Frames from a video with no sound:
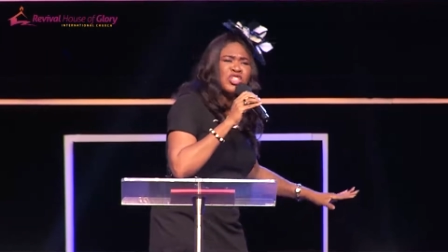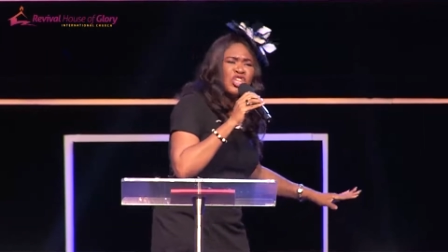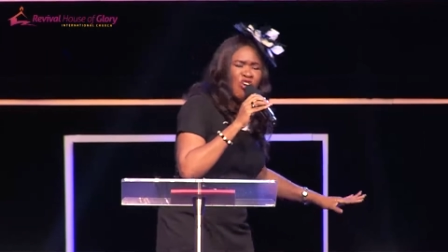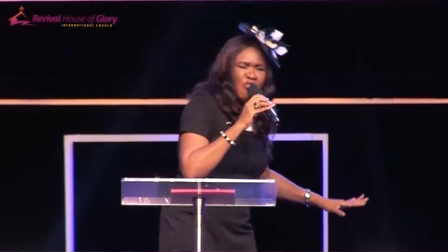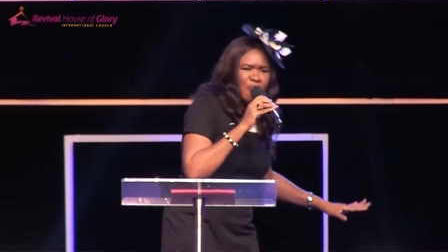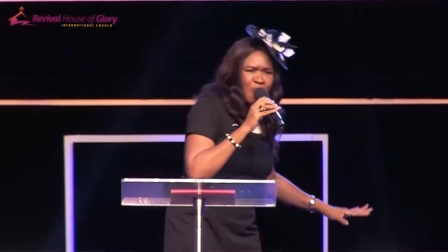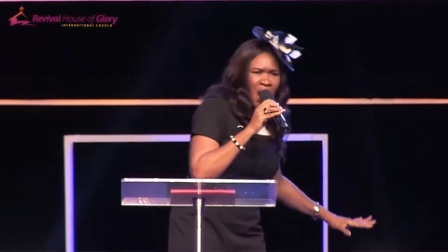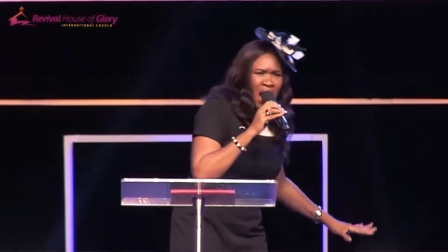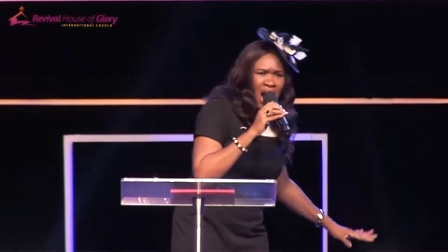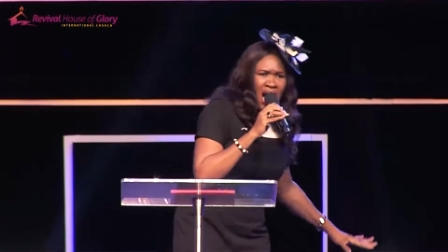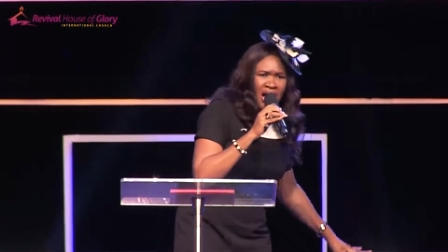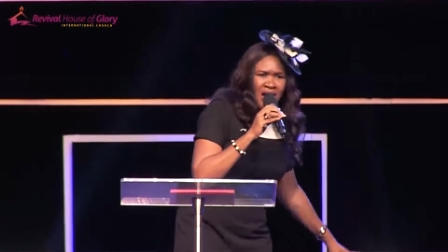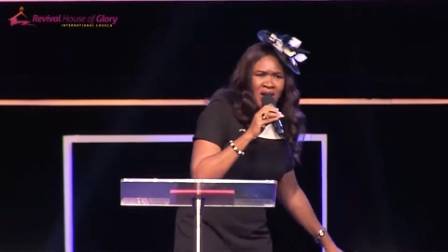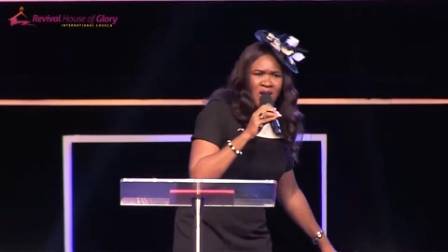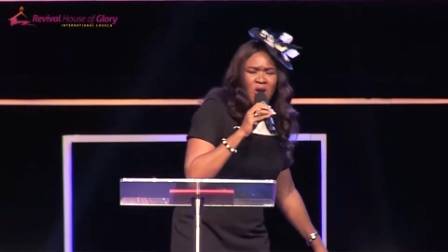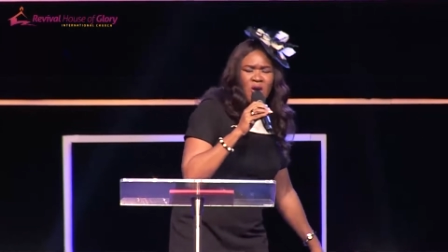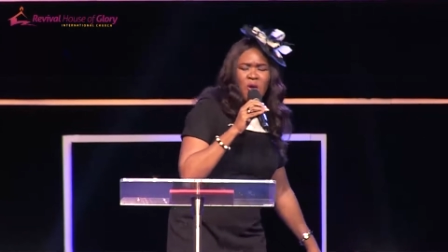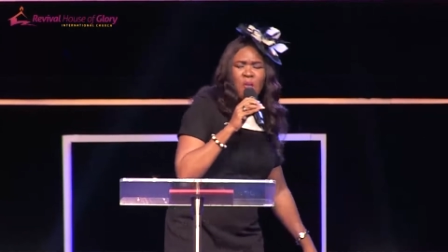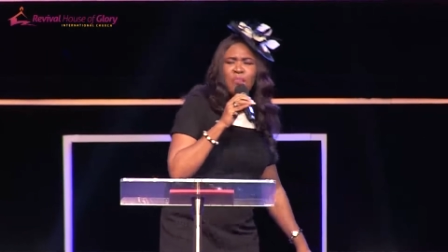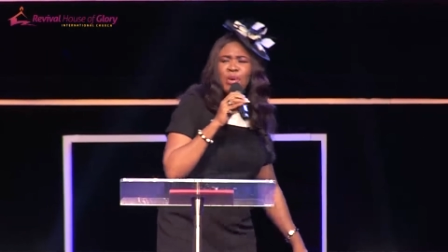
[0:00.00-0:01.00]
of power.
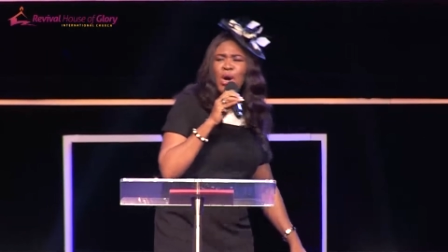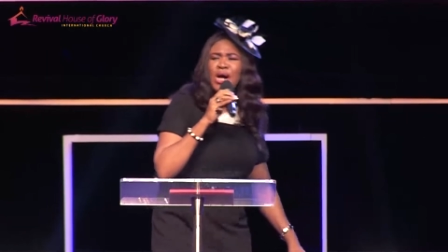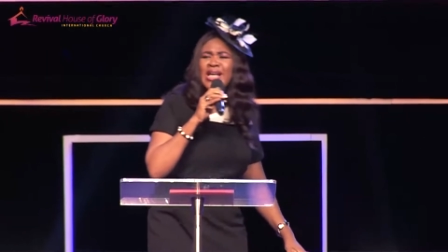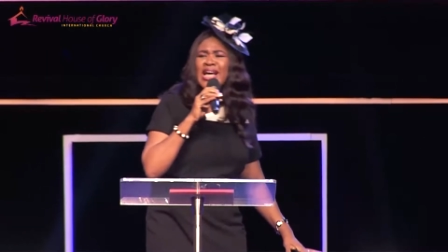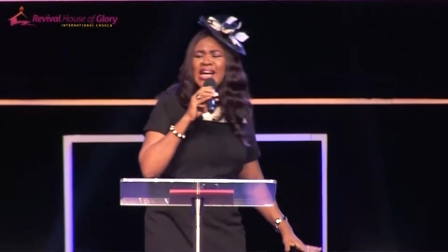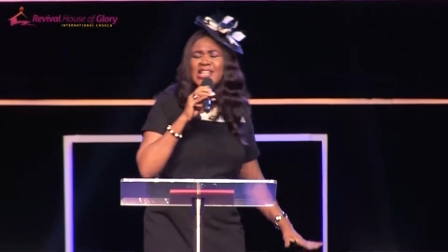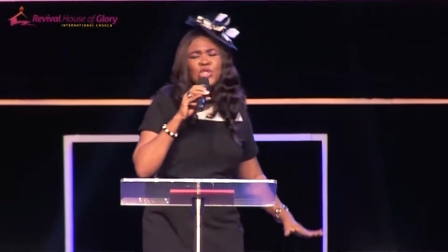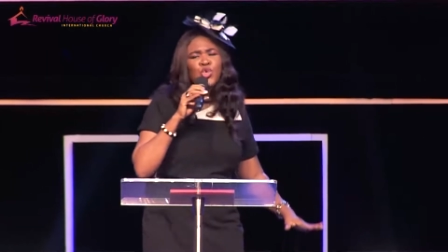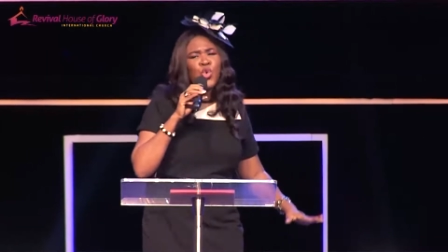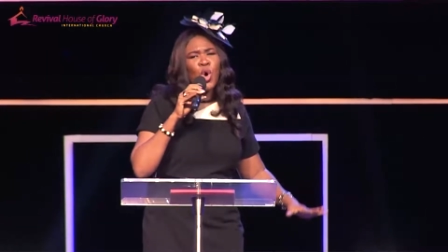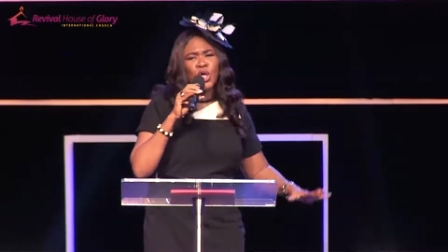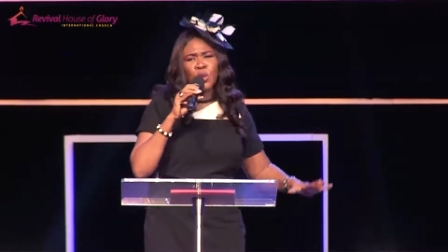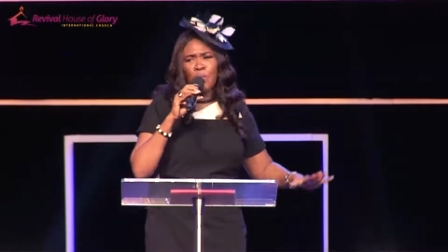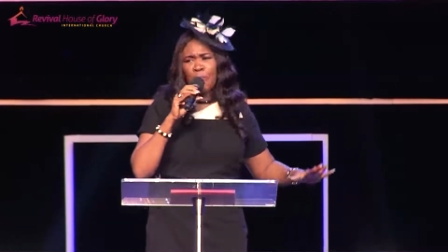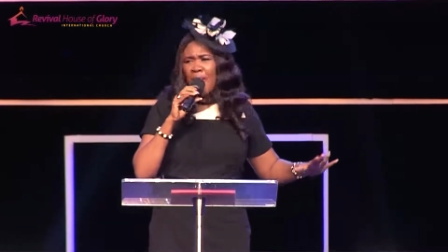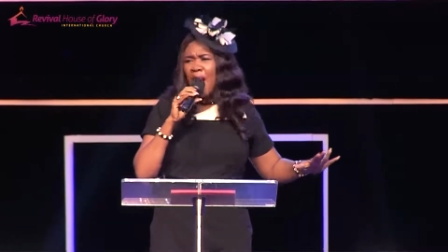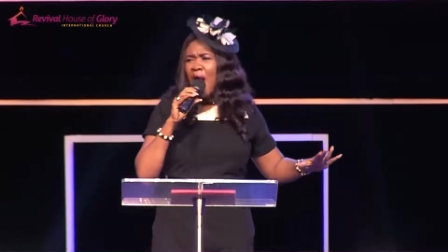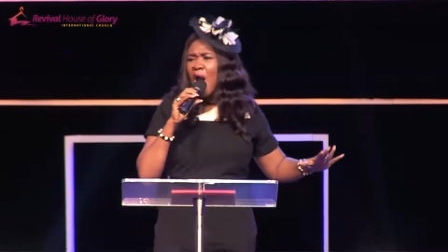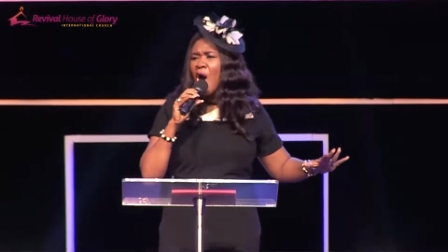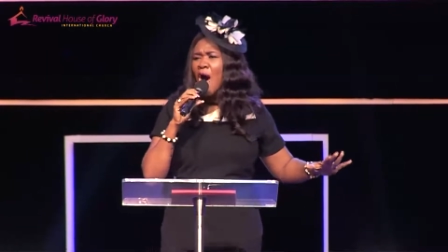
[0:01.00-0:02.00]
But guess what?
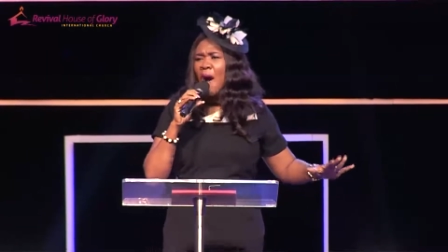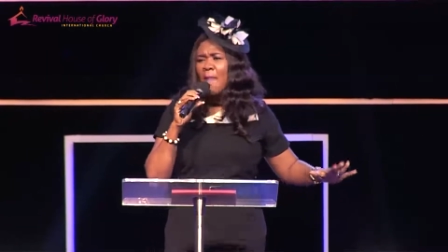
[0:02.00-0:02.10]
Power